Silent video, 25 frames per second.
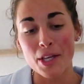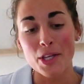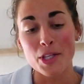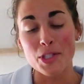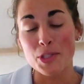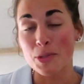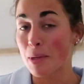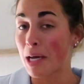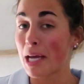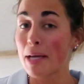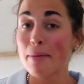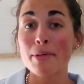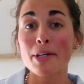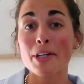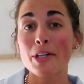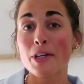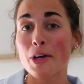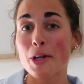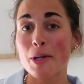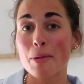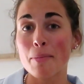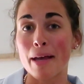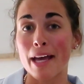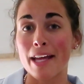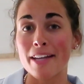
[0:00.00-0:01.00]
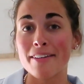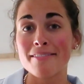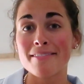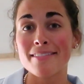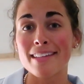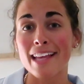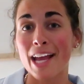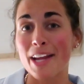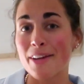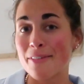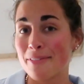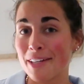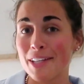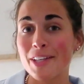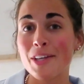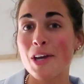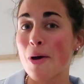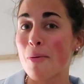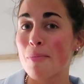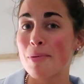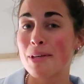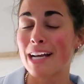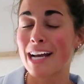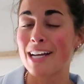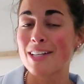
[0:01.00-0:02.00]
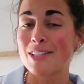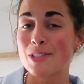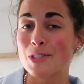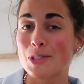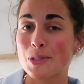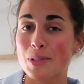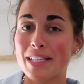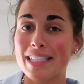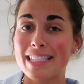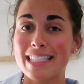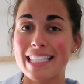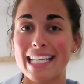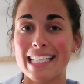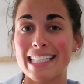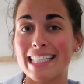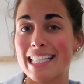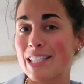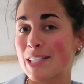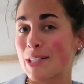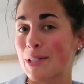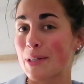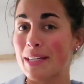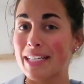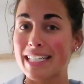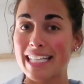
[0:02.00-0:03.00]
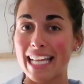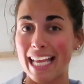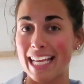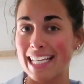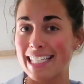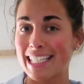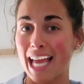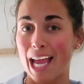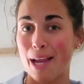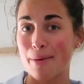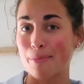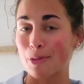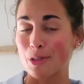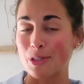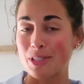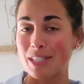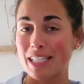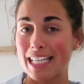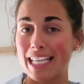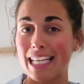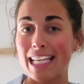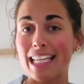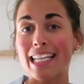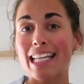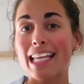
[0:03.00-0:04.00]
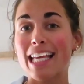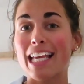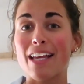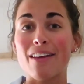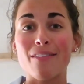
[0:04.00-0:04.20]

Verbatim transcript: So I'm gonna go to bed. I really hope you guys enjoyed seeing this little nighttime routine.